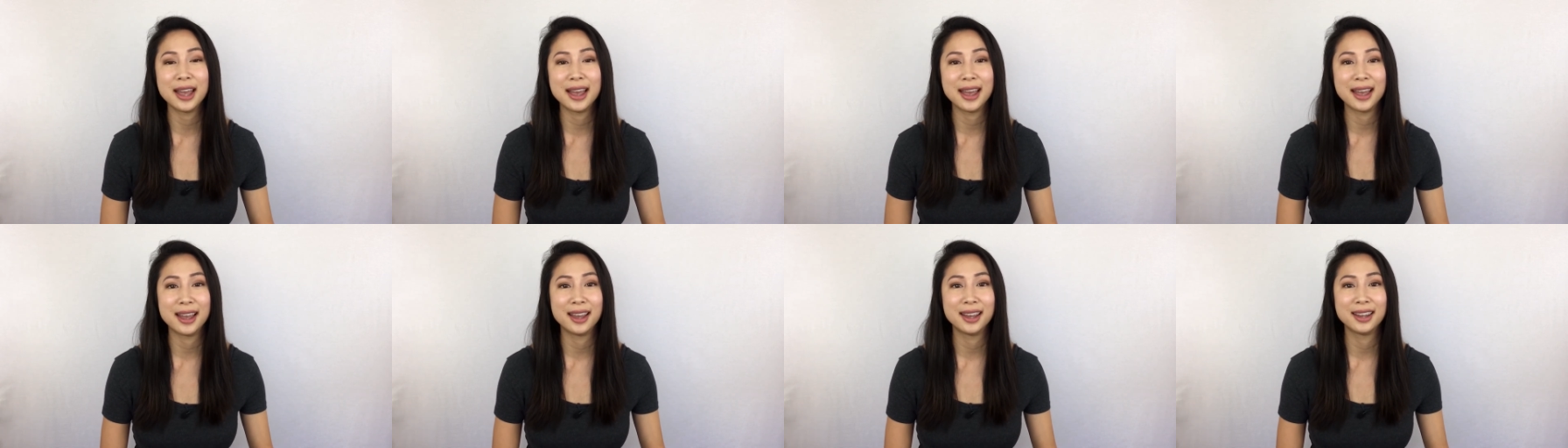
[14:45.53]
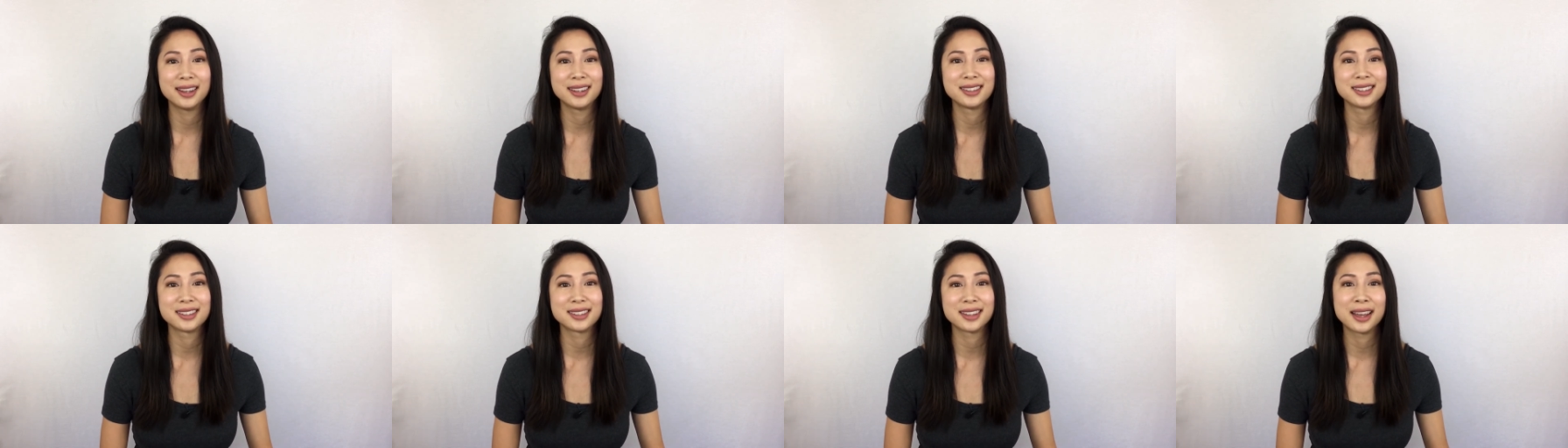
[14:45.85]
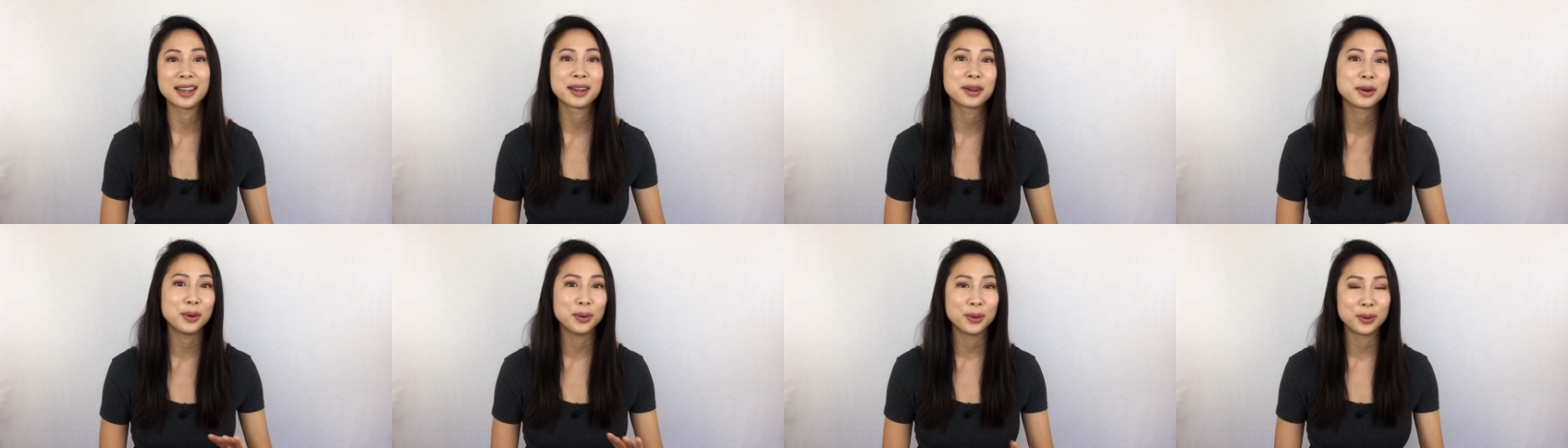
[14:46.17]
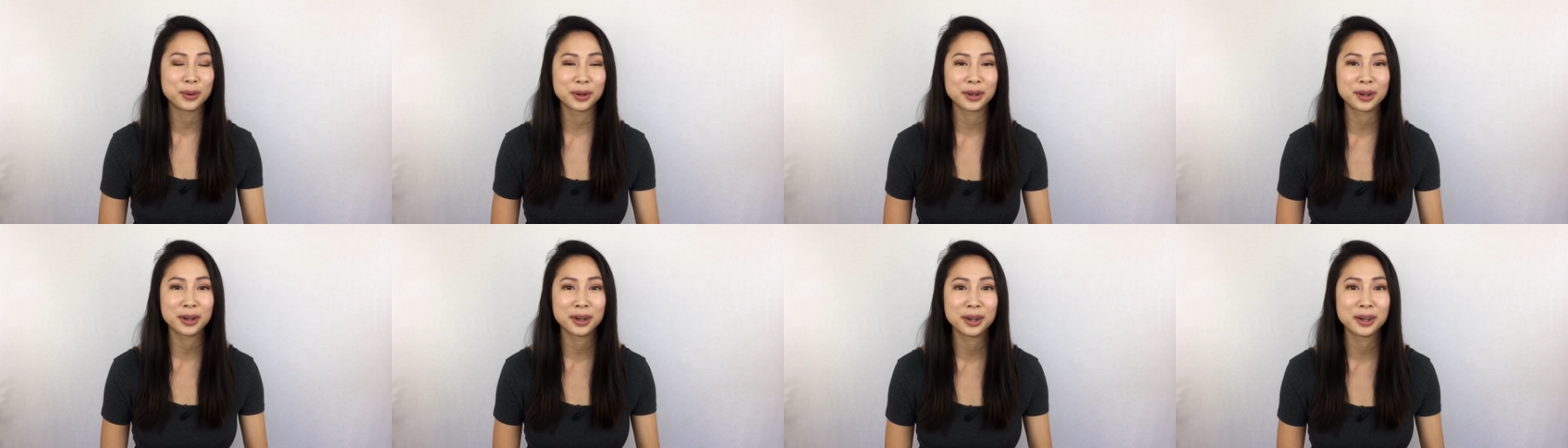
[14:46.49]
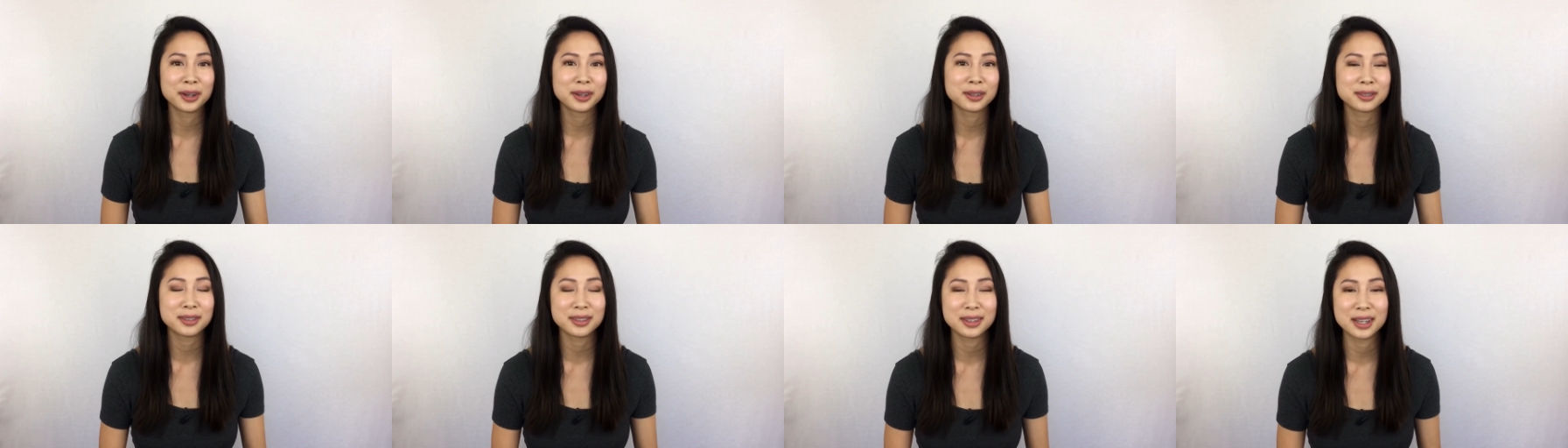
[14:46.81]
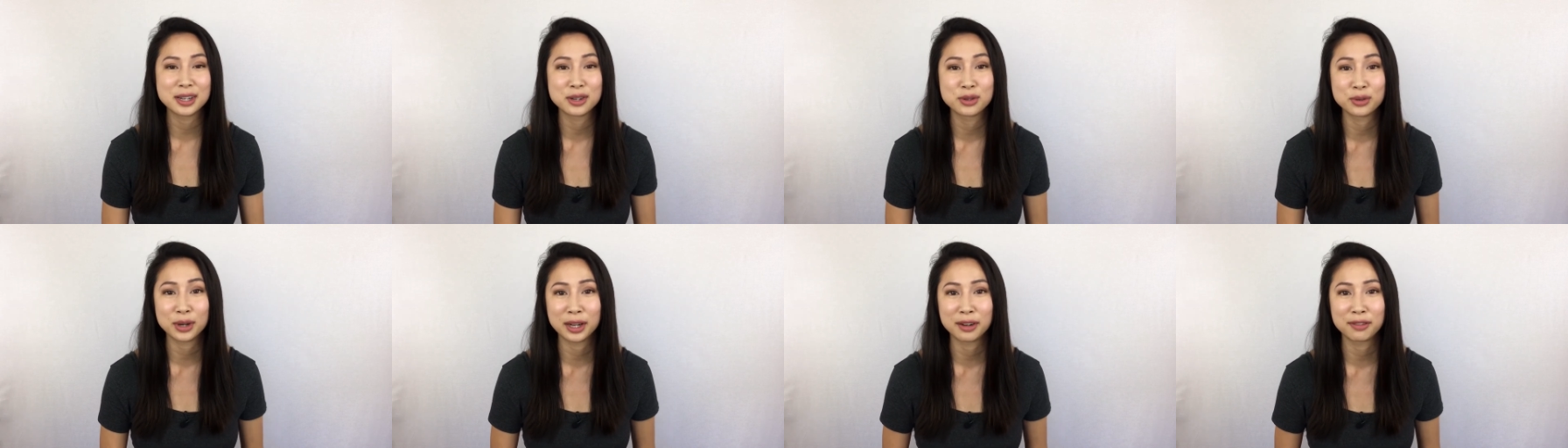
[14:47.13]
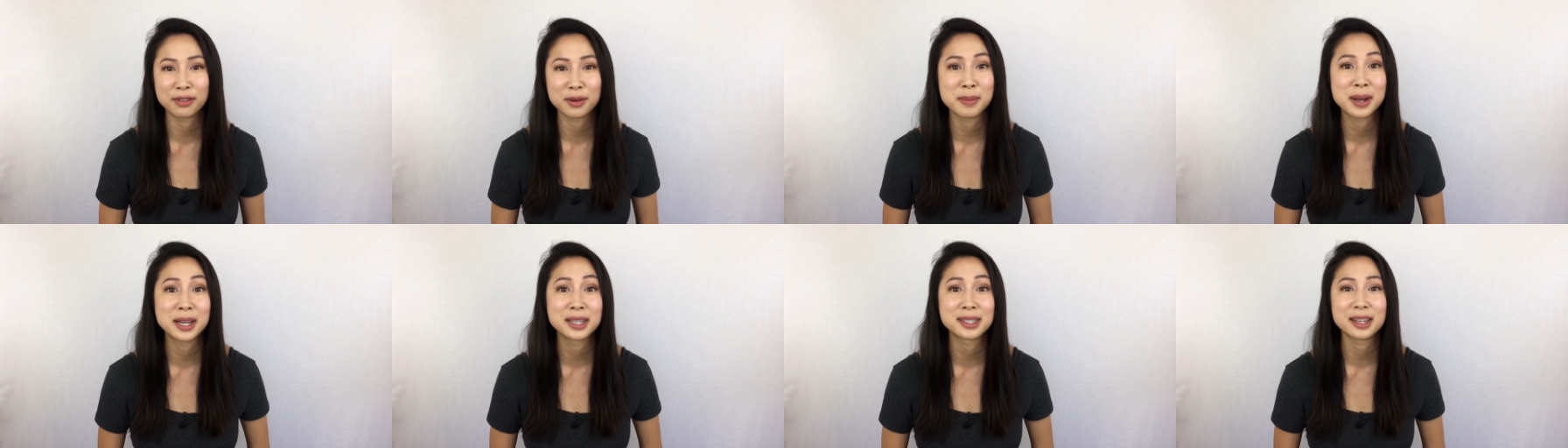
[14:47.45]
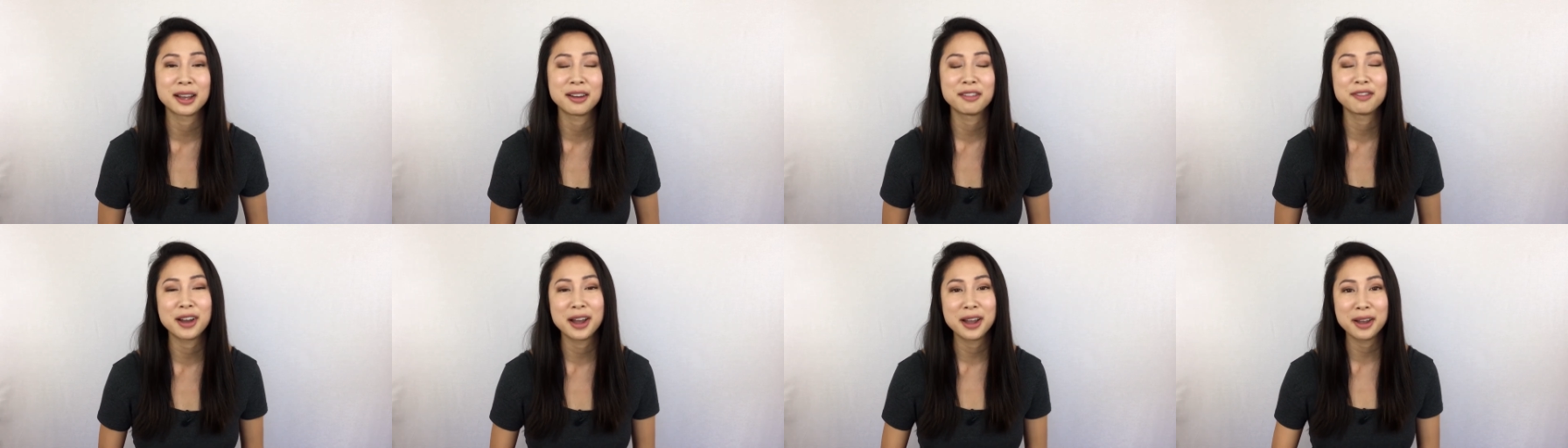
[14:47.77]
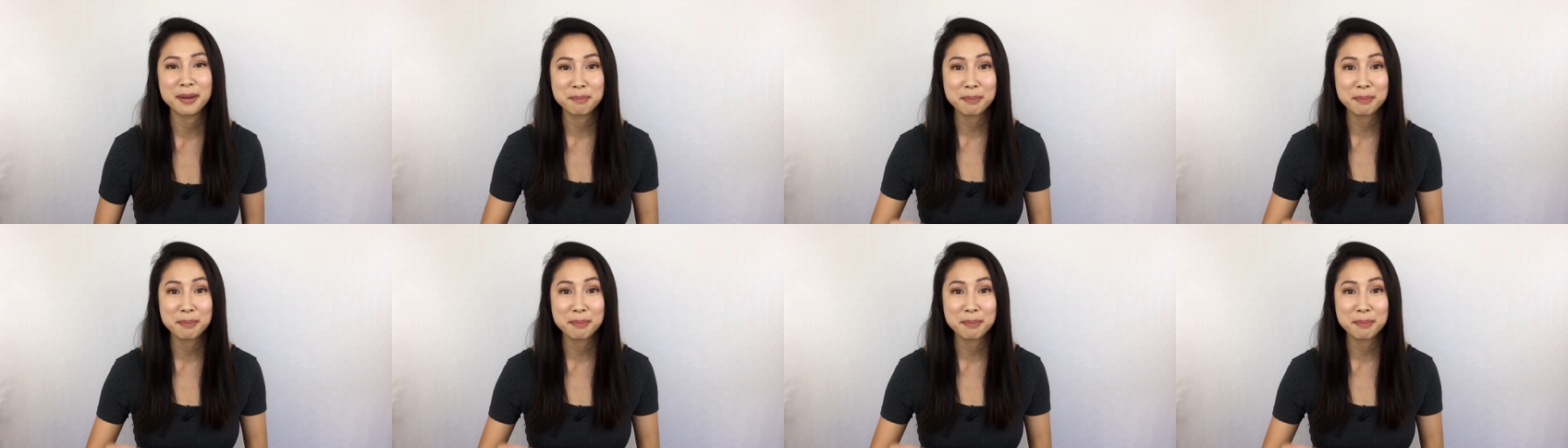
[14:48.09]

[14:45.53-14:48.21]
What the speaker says: and like order a drink for myself.